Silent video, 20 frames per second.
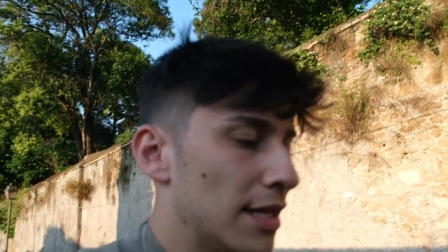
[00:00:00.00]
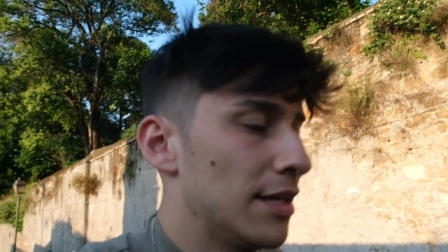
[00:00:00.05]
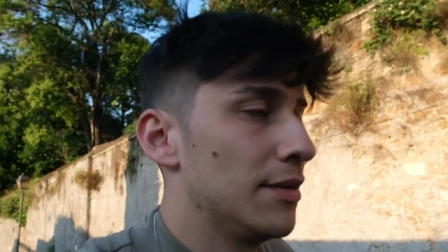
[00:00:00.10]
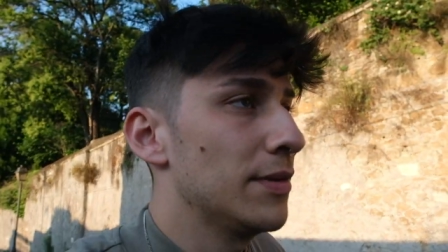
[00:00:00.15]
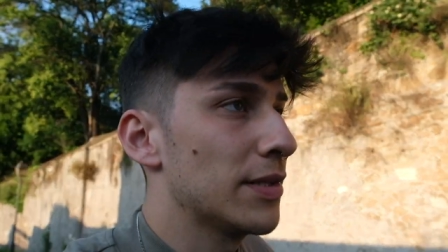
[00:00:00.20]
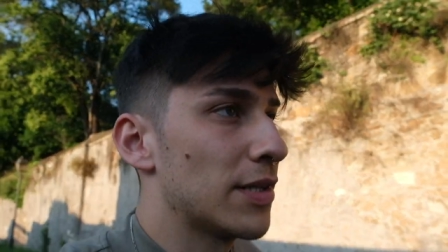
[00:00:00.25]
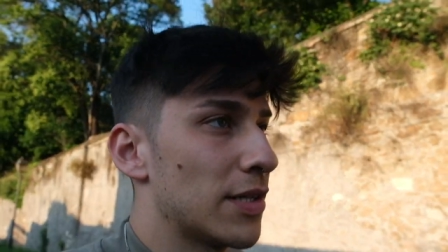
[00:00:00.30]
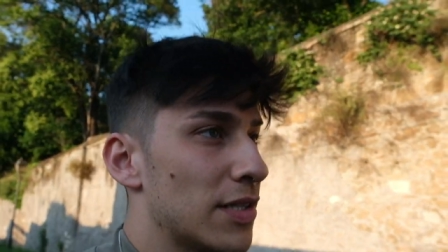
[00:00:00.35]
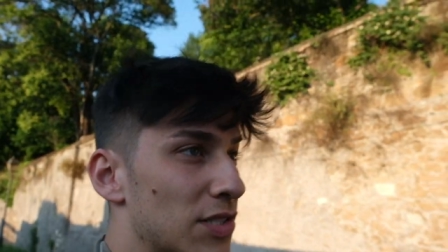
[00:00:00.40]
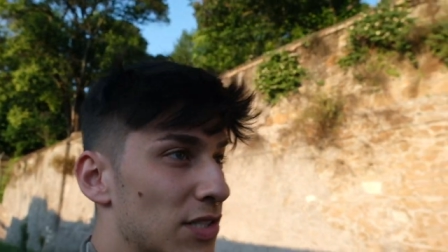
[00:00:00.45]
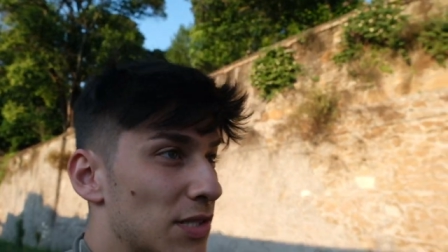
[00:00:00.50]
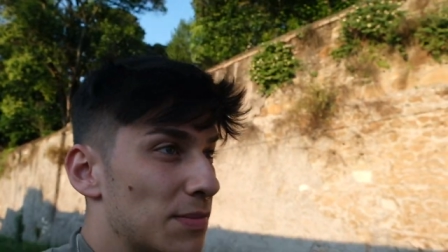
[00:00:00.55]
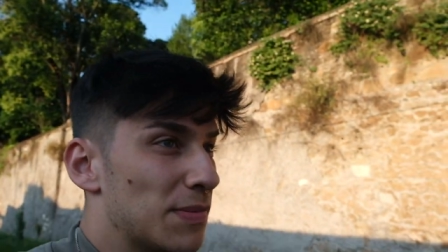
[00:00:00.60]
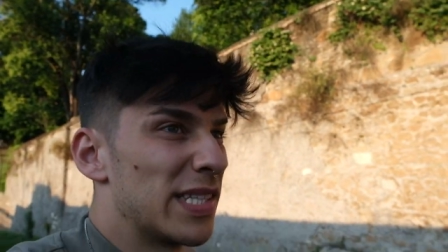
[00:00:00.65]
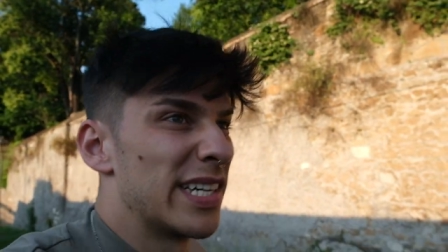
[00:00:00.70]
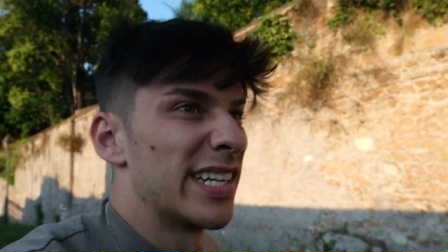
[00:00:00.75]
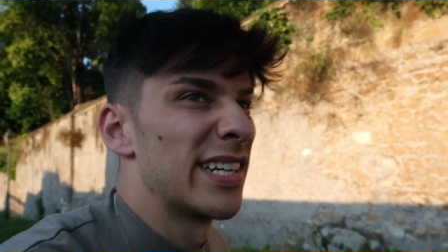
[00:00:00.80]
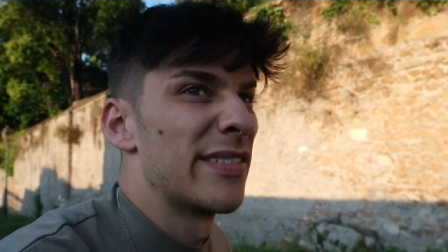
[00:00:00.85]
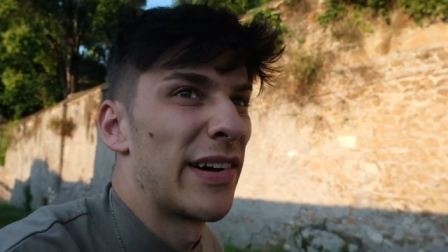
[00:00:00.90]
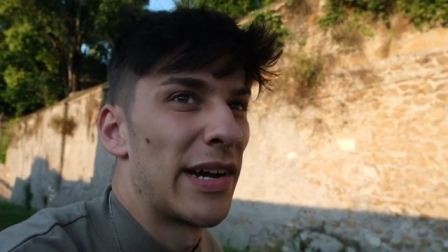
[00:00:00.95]
We're gonna just be
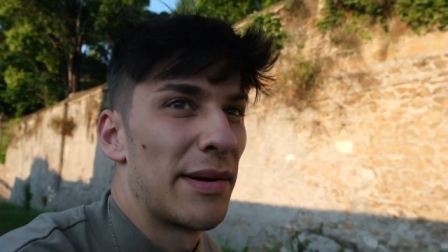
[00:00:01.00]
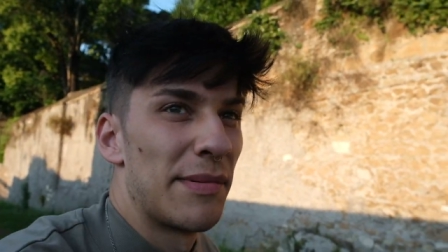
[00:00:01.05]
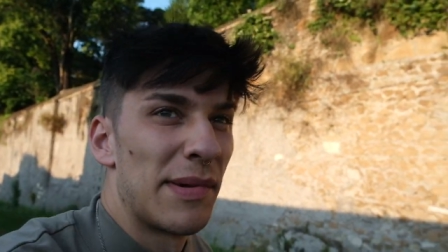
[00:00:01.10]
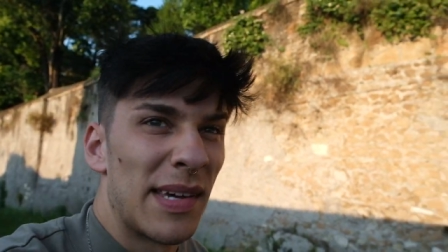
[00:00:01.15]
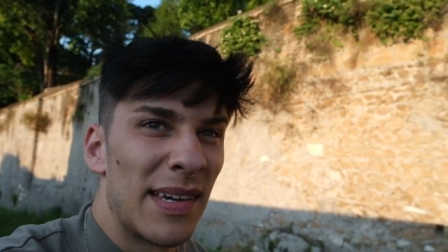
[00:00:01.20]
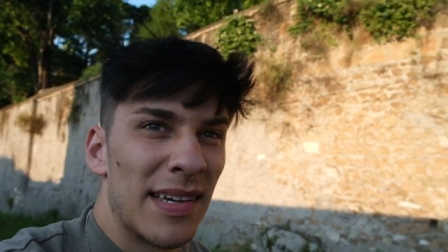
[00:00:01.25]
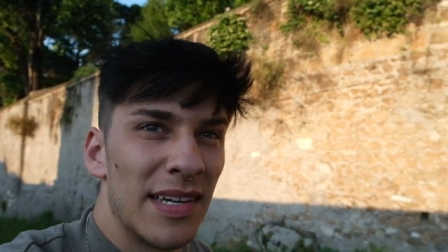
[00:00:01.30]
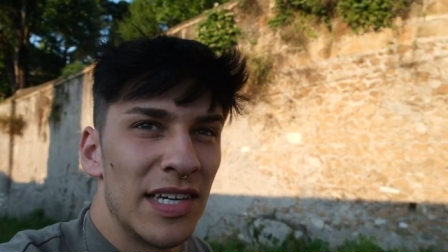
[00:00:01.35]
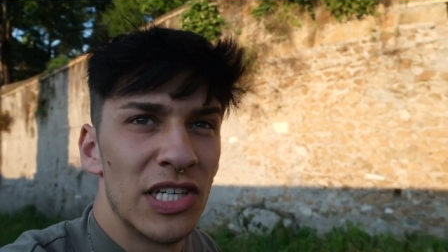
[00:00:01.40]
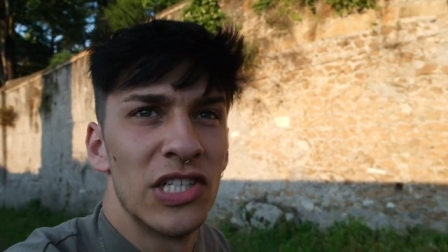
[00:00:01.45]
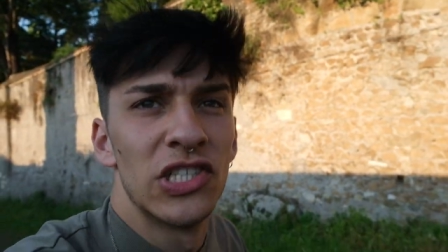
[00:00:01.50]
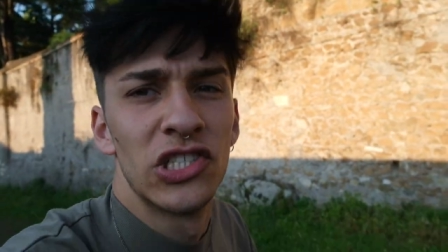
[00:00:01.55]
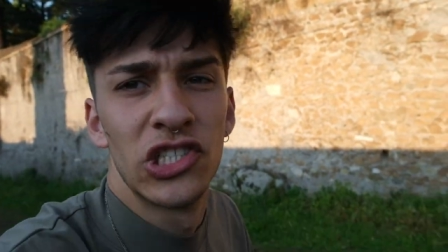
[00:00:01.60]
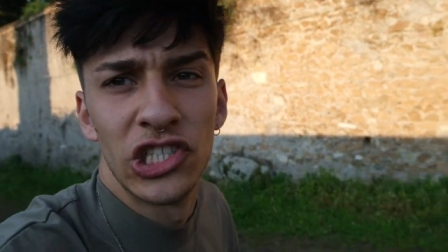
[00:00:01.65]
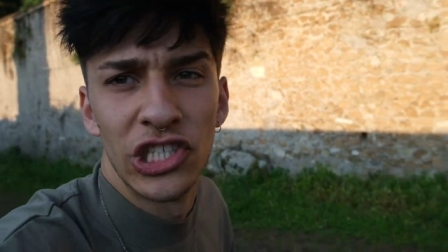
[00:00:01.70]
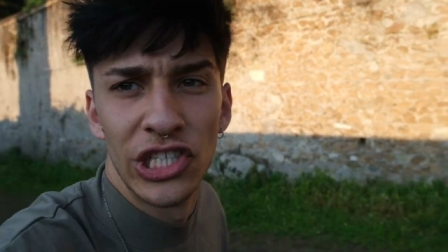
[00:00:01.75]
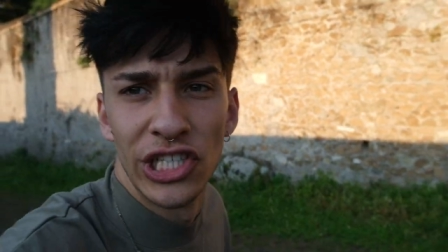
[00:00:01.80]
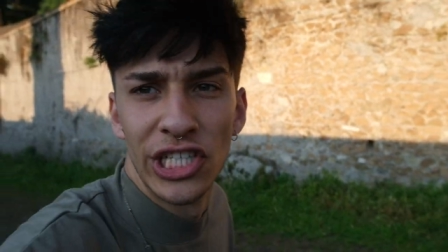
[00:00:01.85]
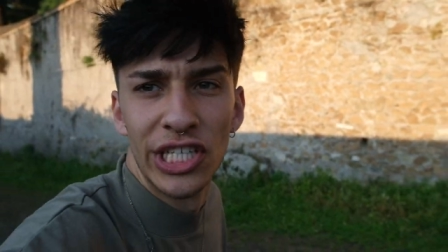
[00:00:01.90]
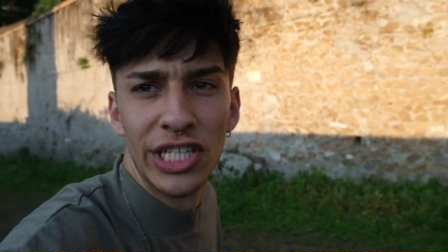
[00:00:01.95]
there vibing,
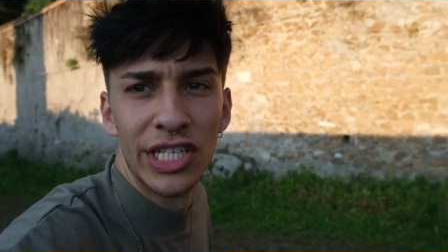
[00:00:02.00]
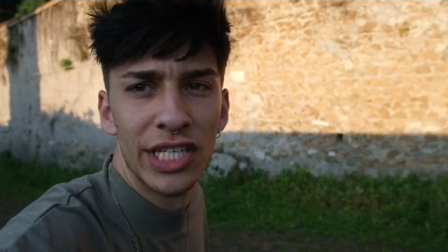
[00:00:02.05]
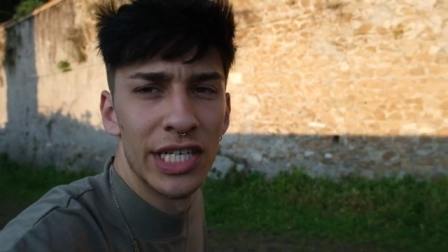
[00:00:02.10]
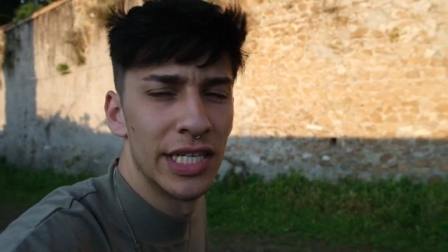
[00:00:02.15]
chilling.